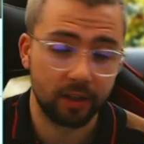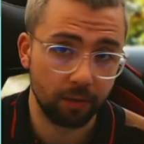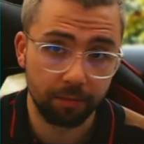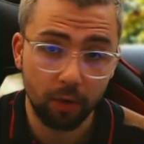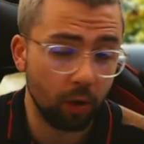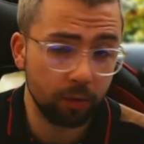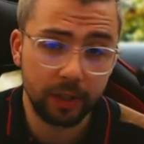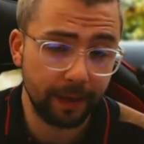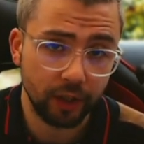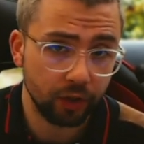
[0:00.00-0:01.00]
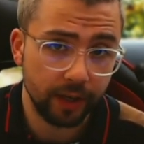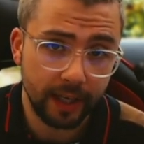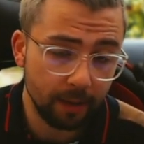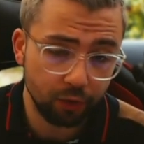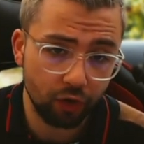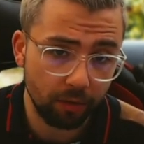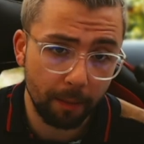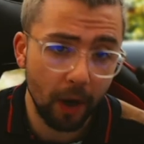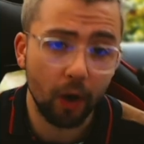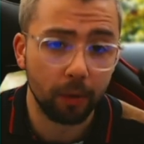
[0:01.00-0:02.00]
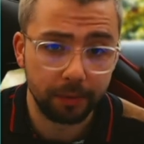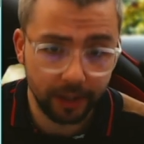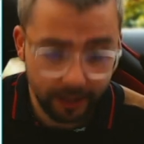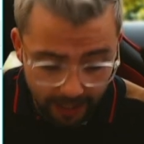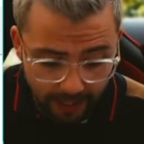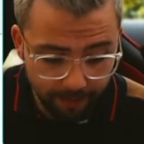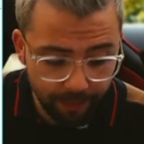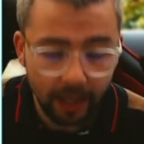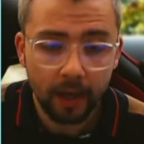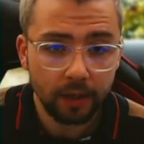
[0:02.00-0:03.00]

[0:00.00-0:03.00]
So always make sure you keep Streamer.Bot up to date.